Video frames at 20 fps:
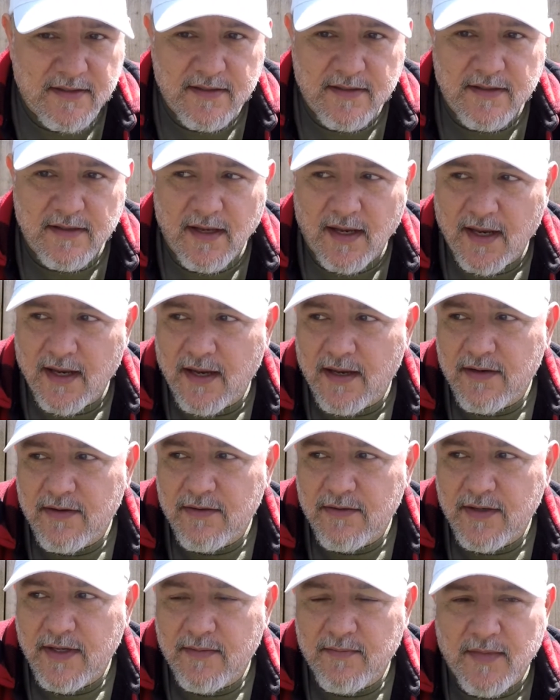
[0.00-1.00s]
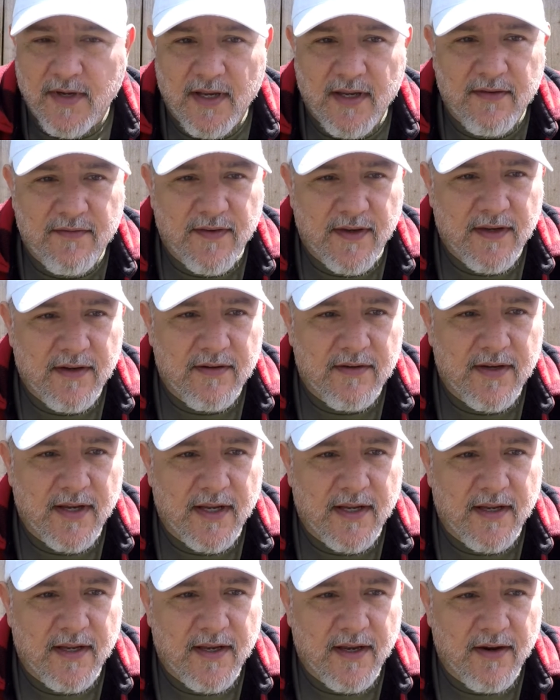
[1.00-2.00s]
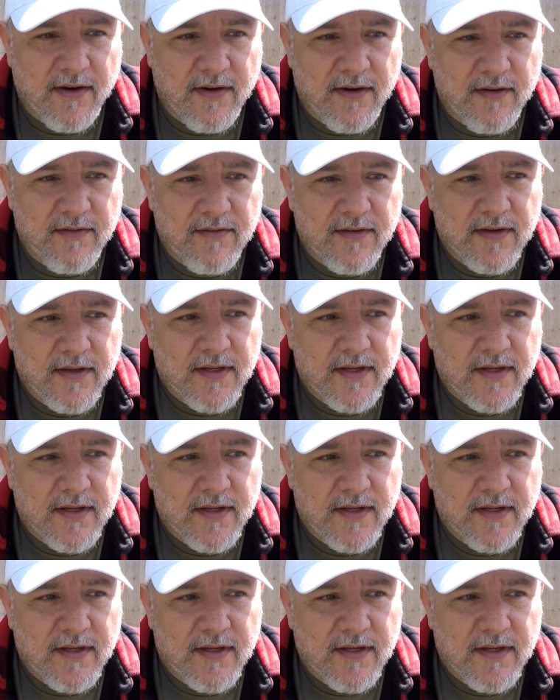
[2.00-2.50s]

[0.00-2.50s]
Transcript: I gotta go get my finger taken care of.